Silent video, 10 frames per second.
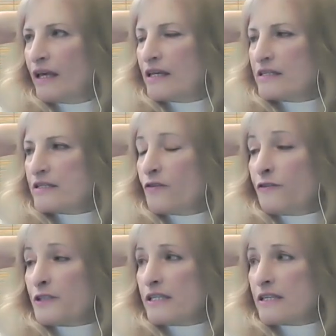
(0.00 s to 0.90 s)
So
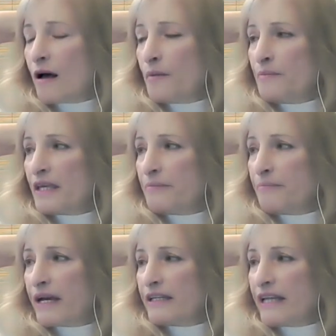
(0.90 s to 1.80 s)
for some, it
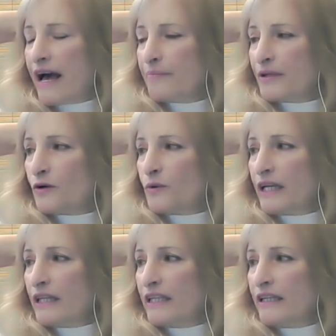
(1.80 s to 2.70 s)
might happen
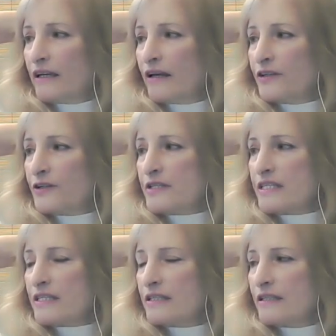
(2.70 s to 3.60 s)
quickly.
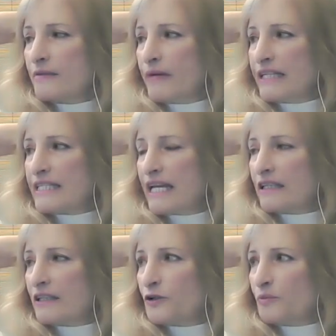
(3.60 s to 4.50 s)
Others, it might
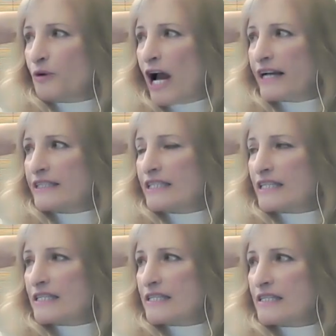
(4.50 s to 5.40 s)
take a little
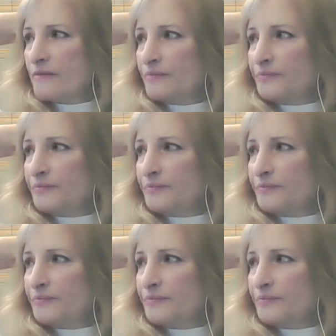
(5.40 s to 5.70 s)
practice.